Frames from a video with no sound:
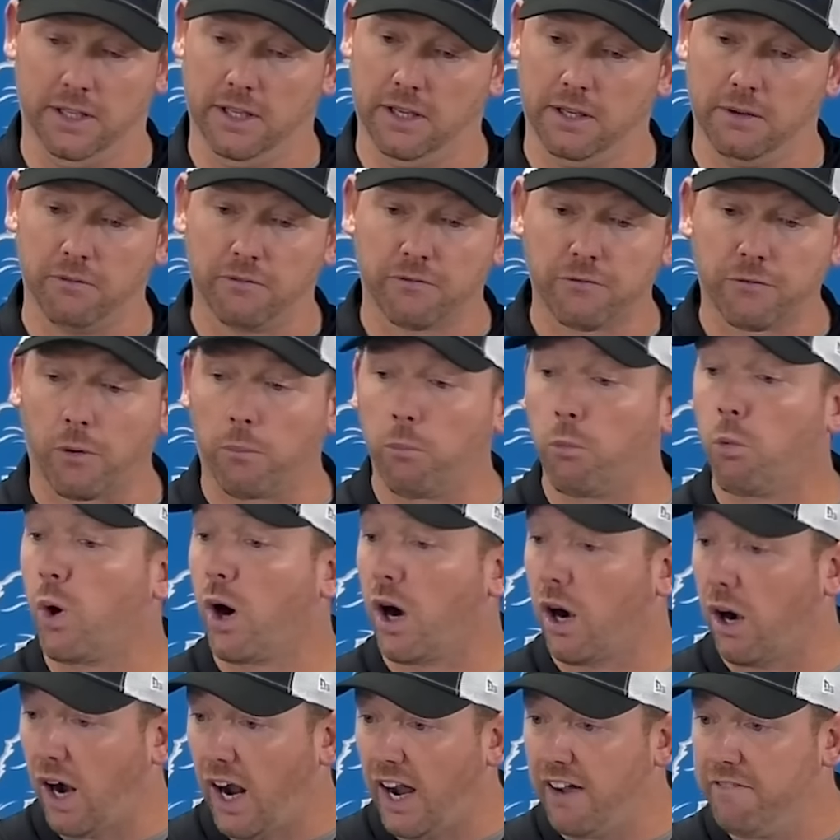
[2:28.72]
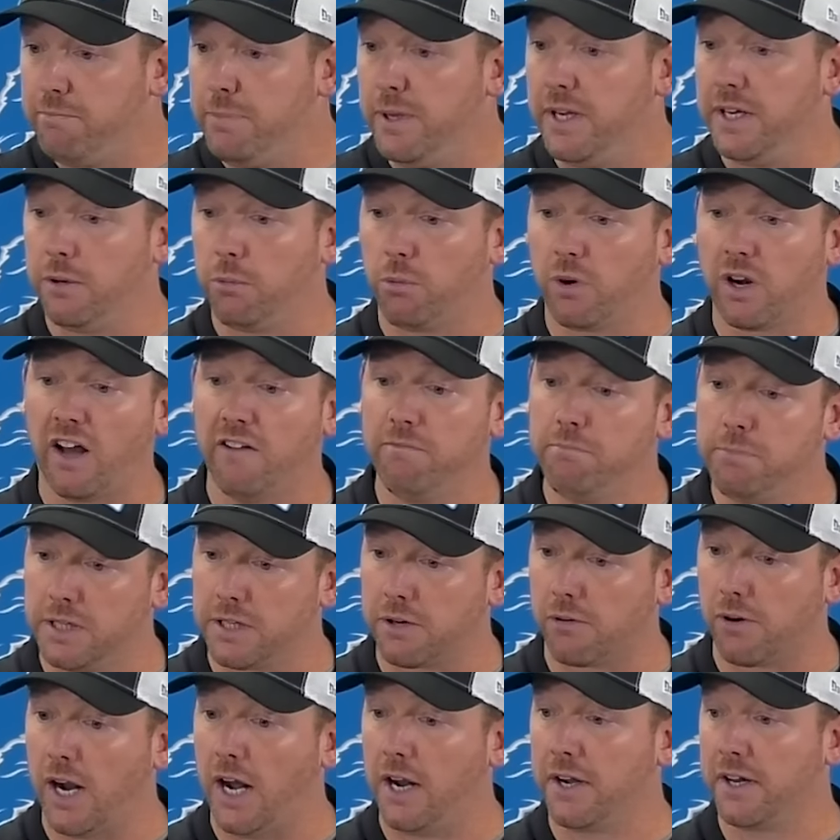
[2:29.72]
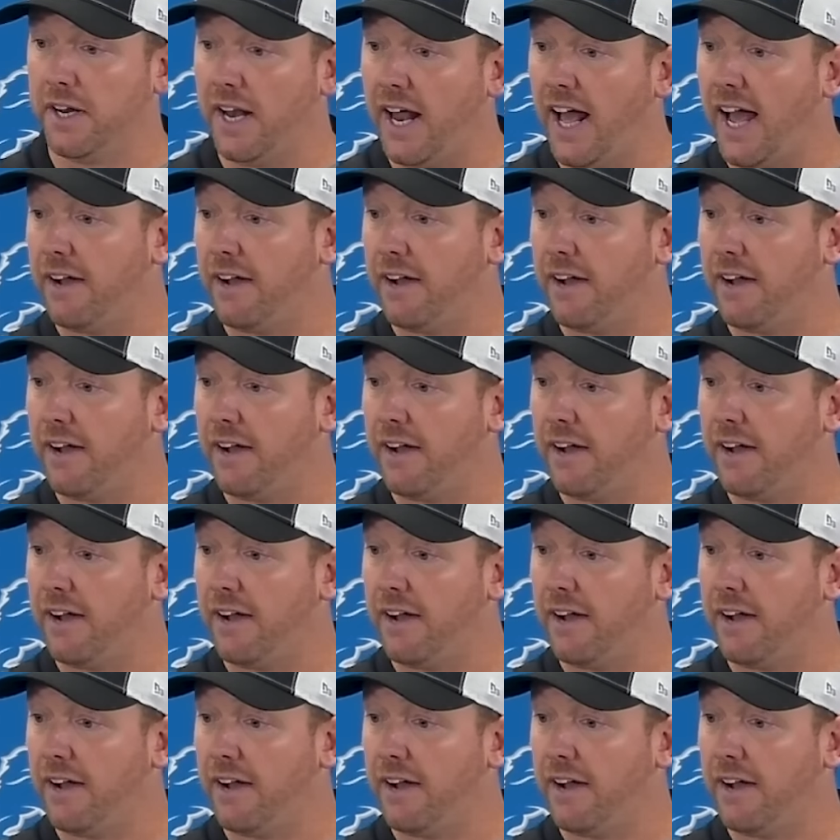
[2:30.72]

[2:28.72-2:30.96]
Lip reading: from where I've been and what I've been around and